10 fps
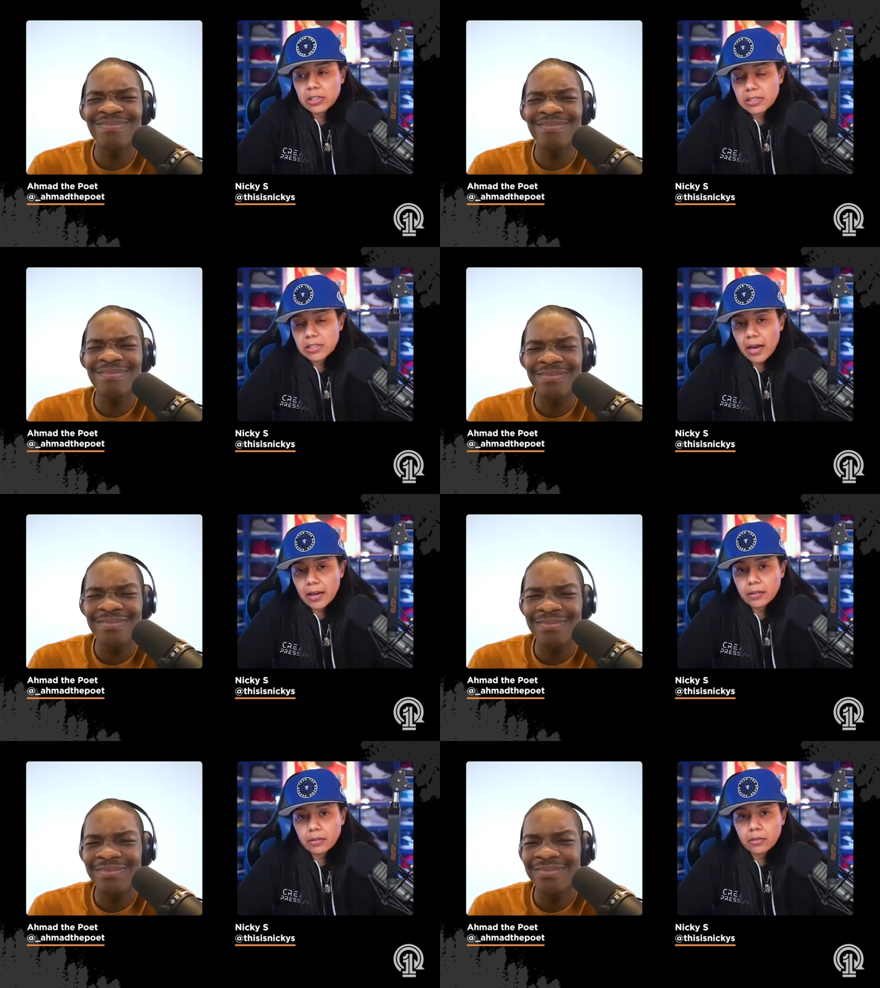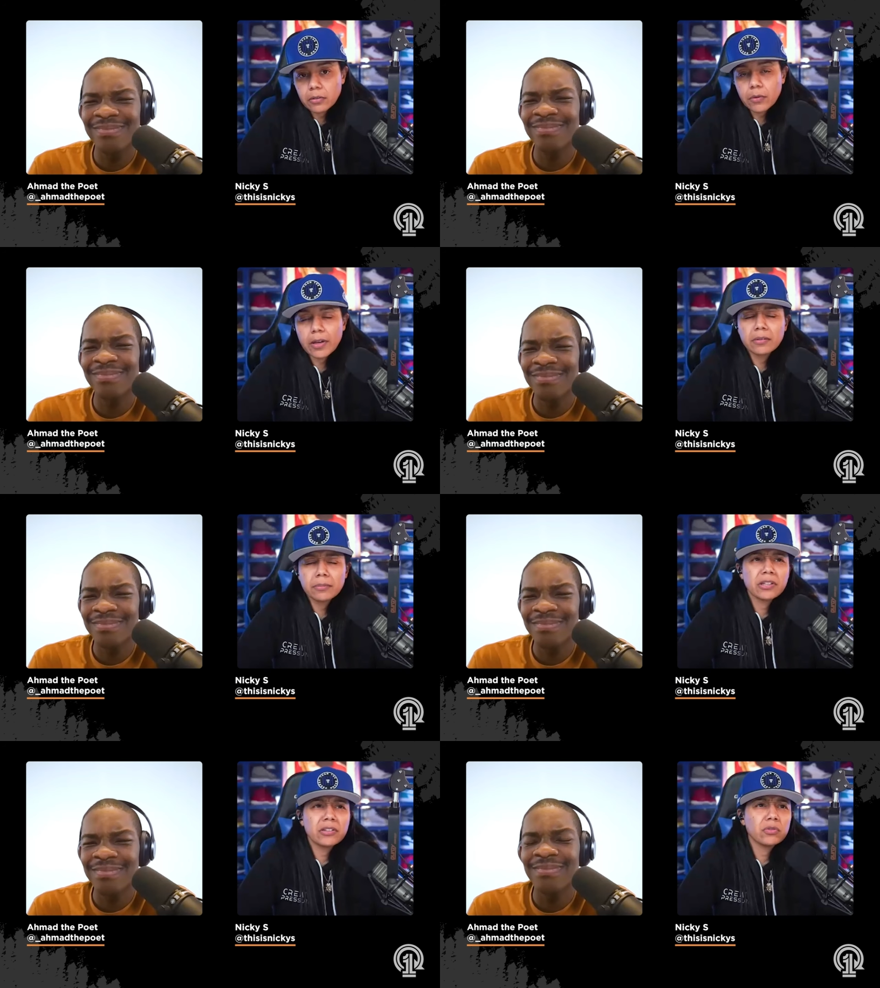Speaker 1: to the side. Right.
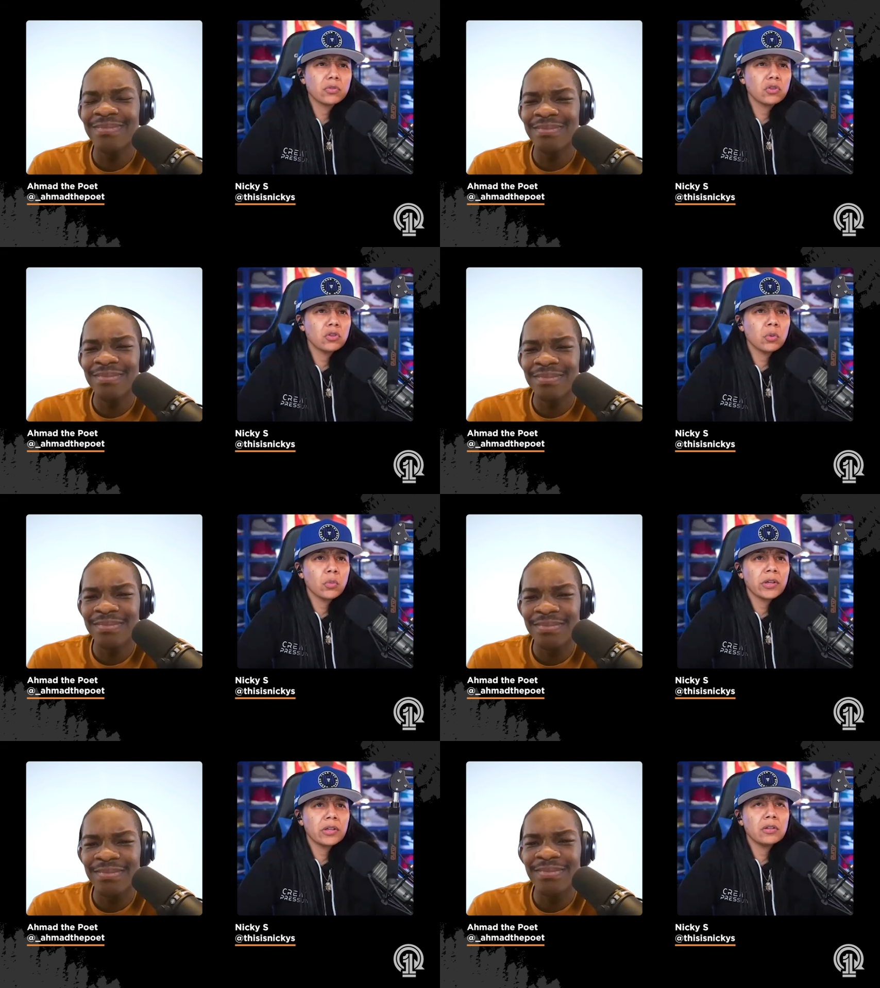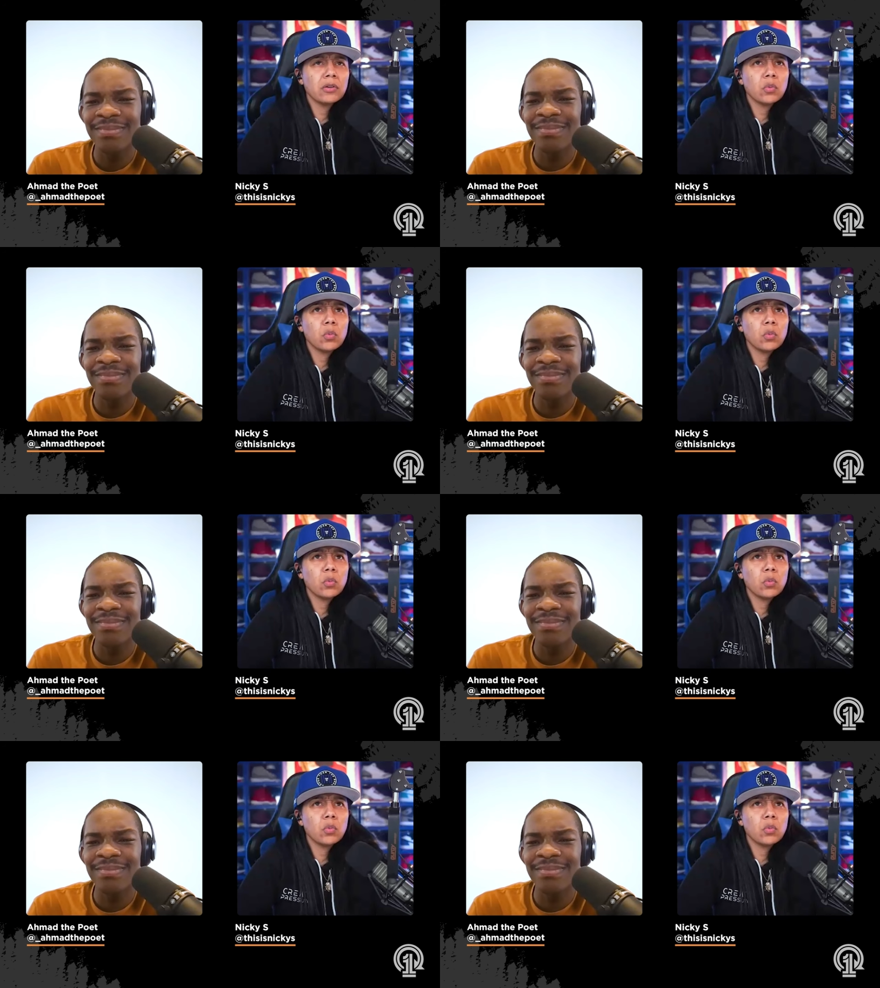Because, you know, when